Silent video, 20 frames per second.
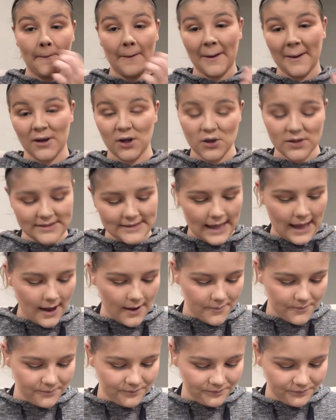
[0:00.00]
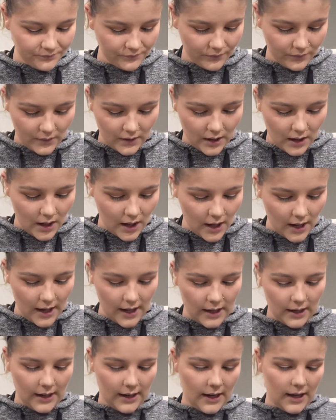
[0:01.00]
I'm going to use that
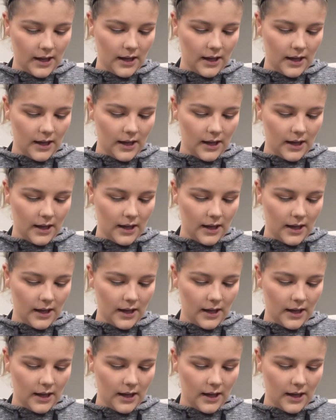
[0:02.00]
and